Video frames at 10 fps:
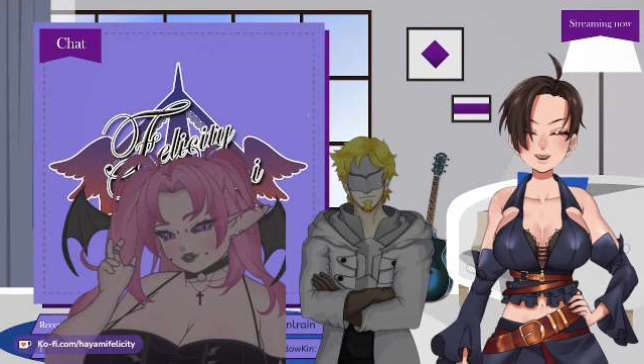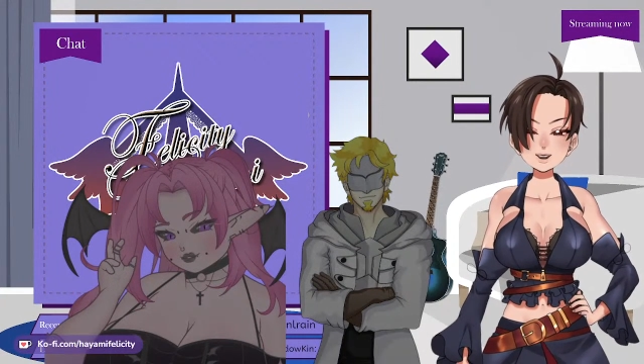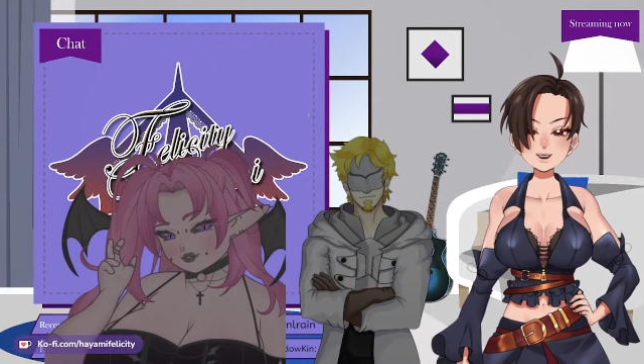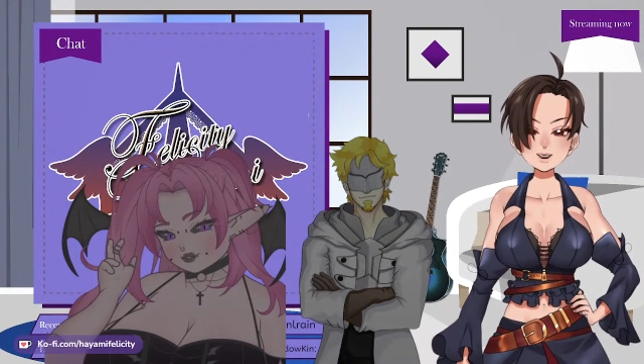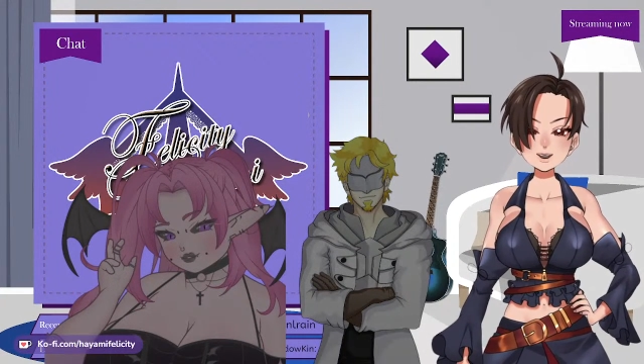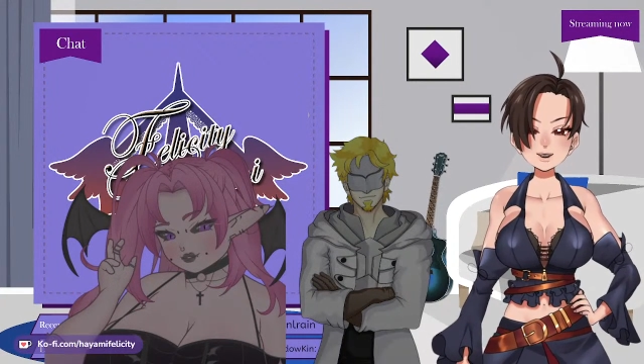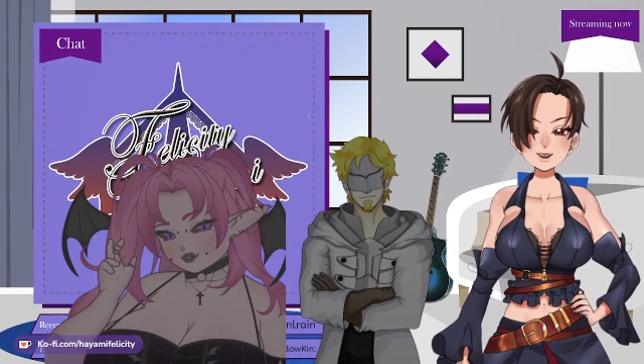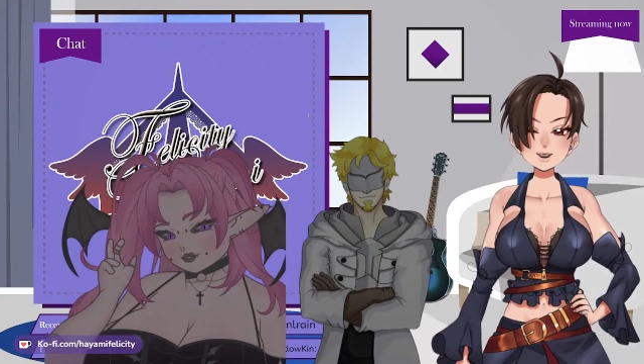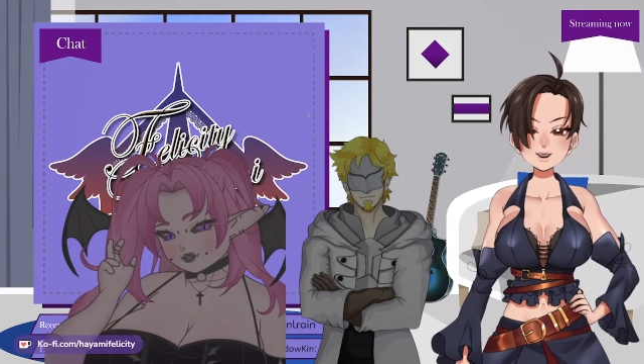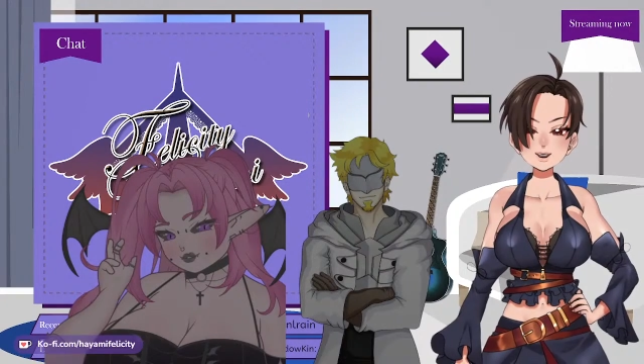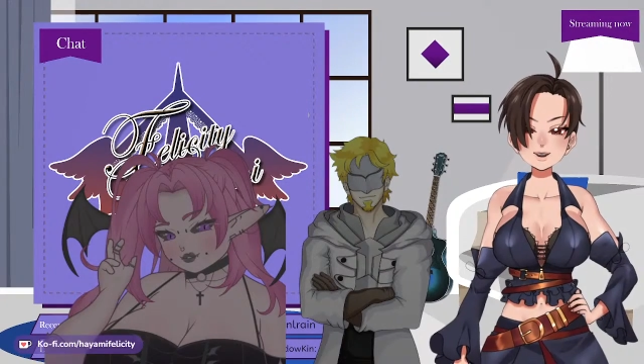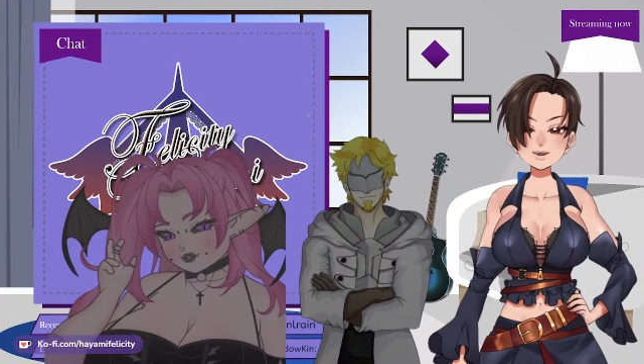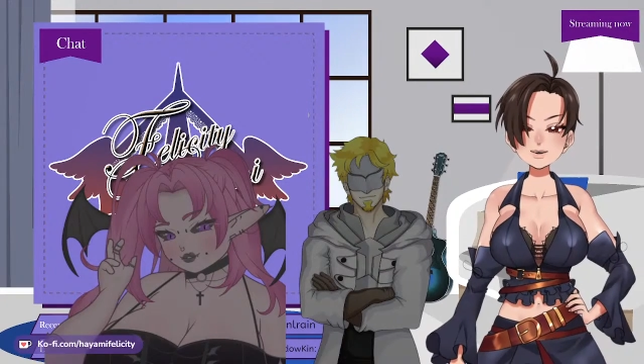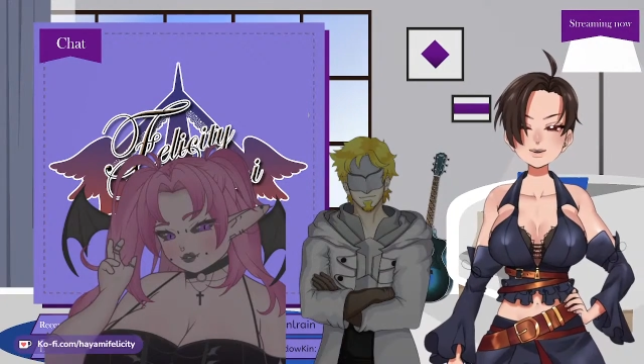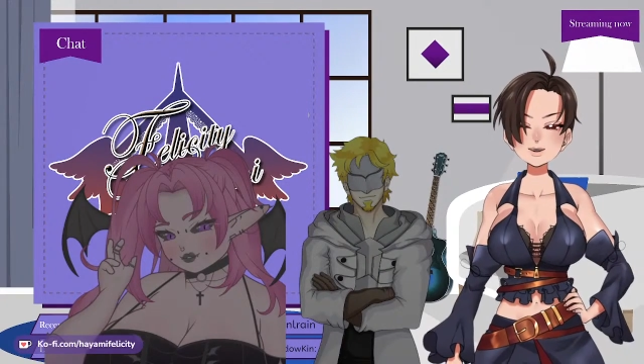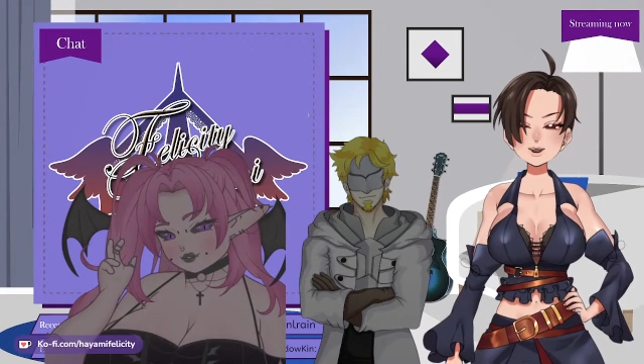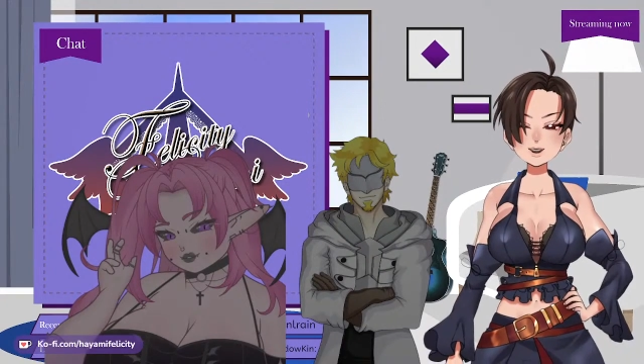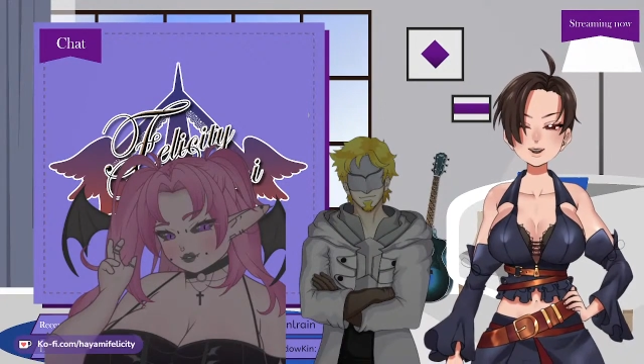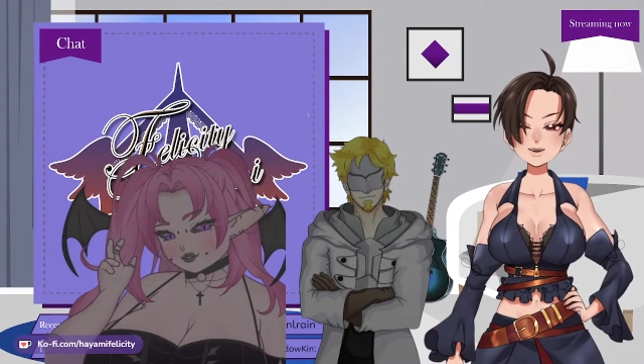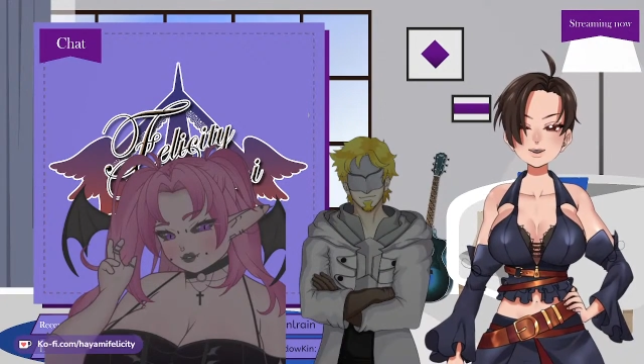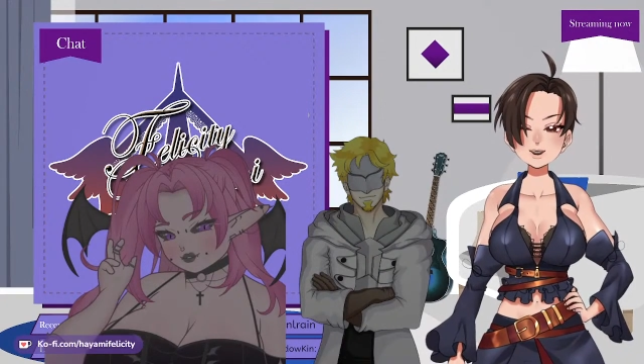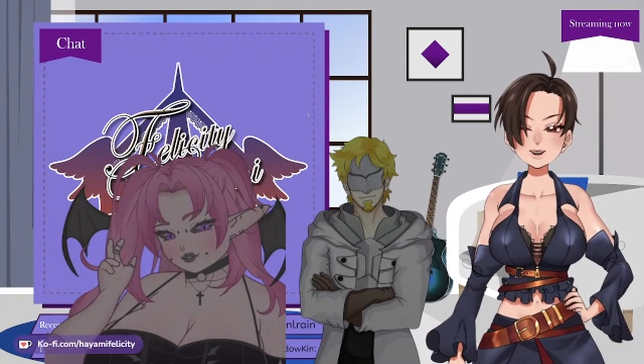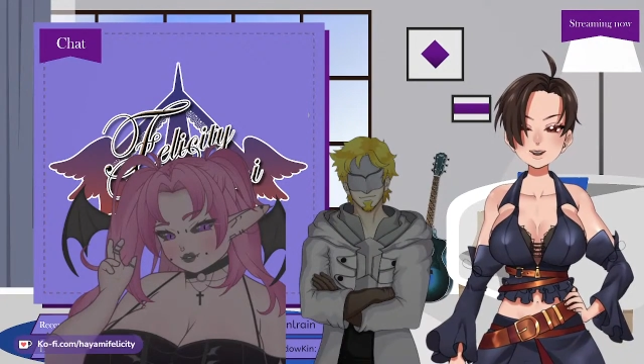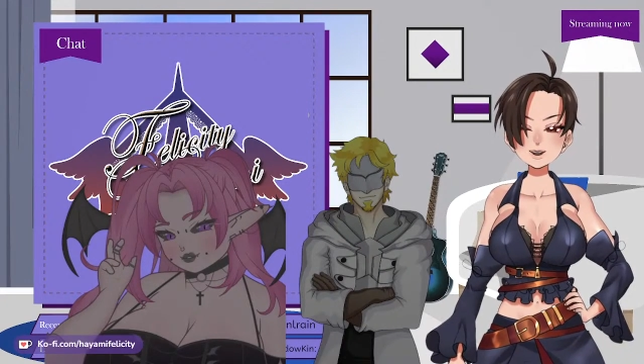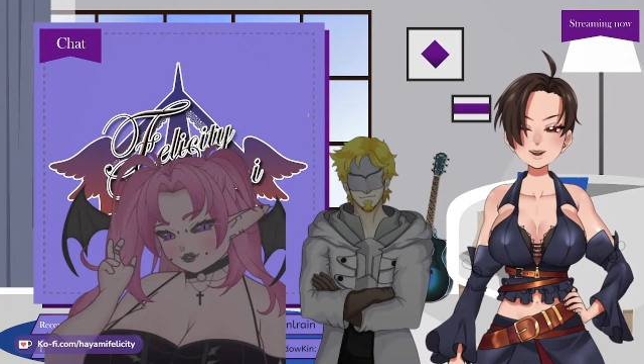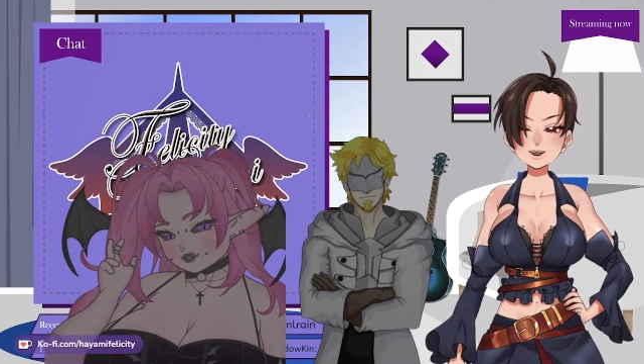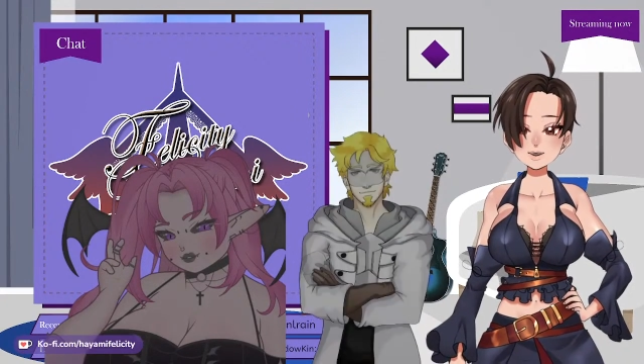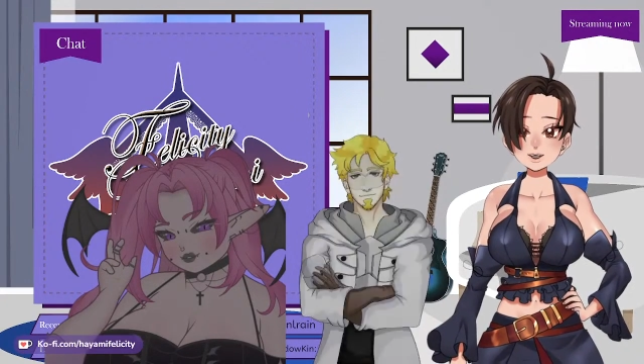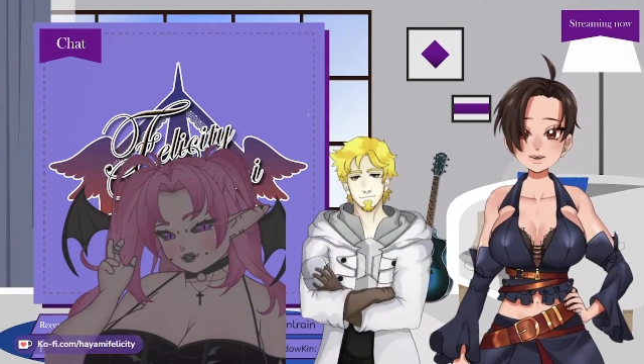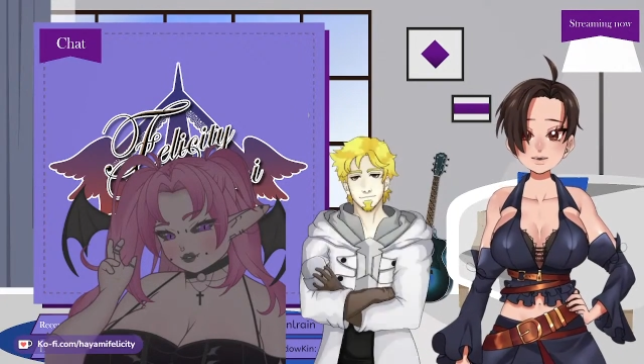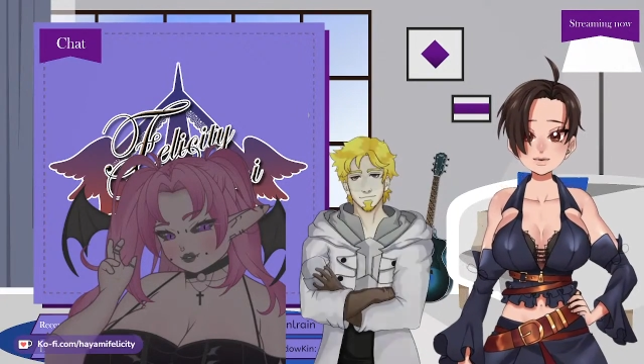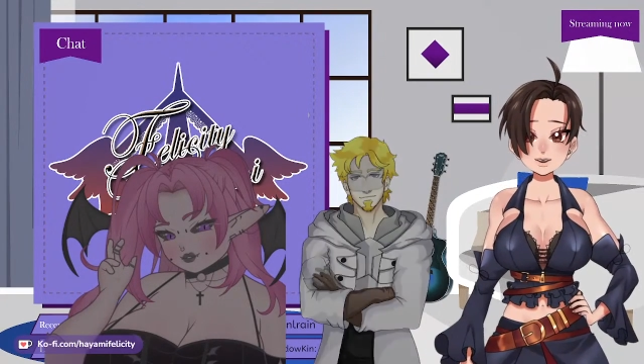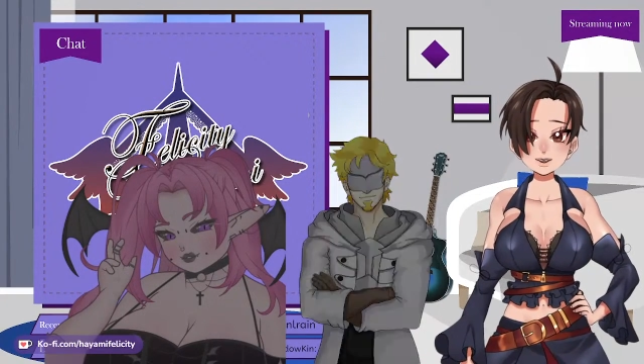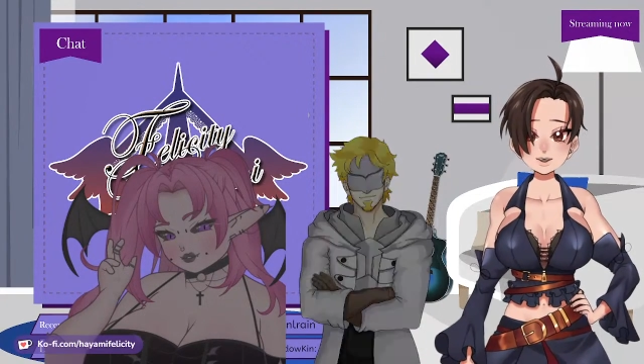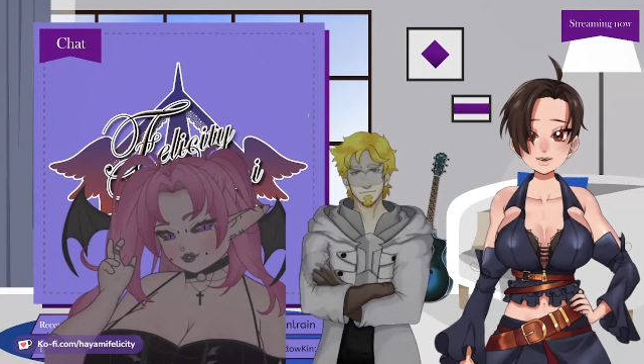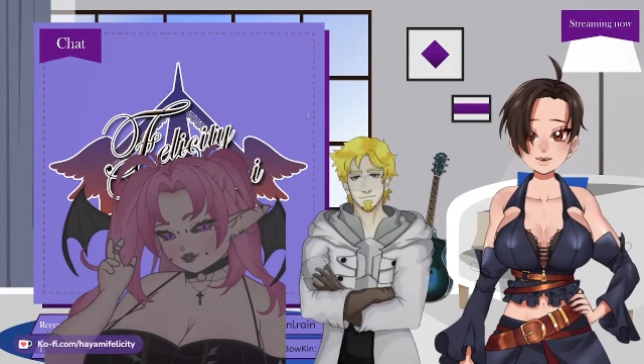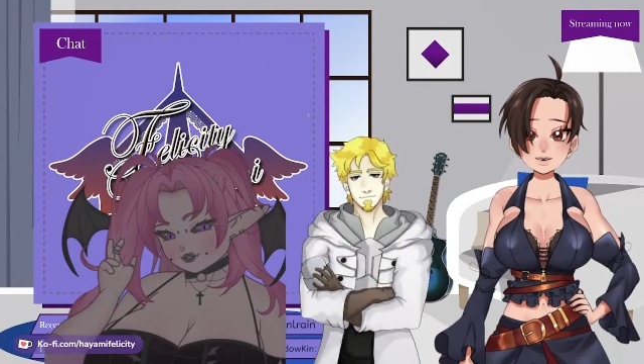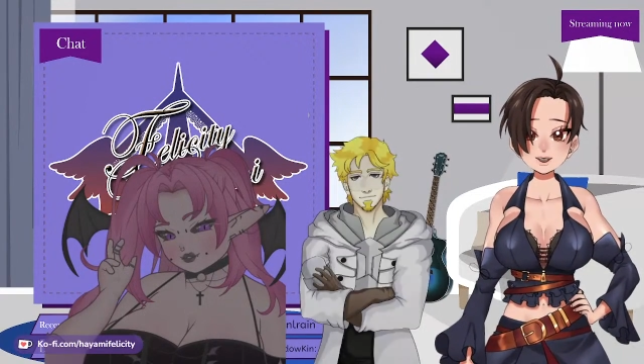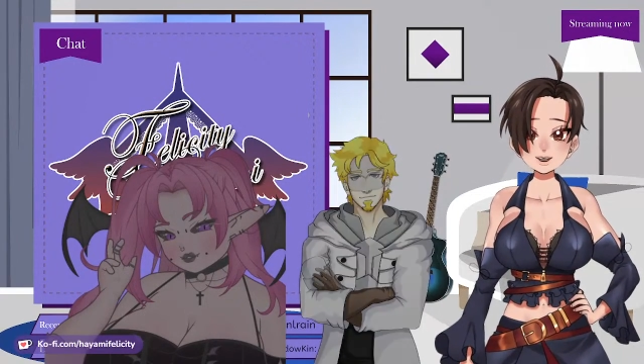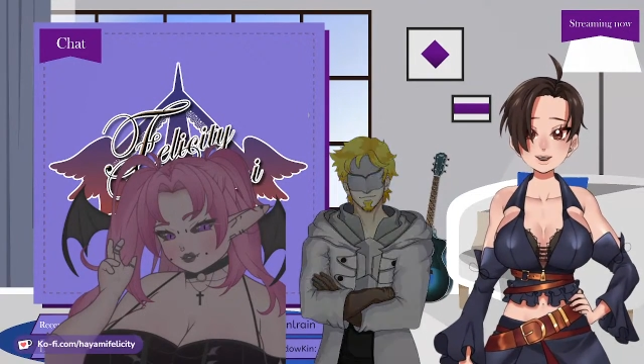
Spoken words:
I then get a flood of messages just going, "You better not quit."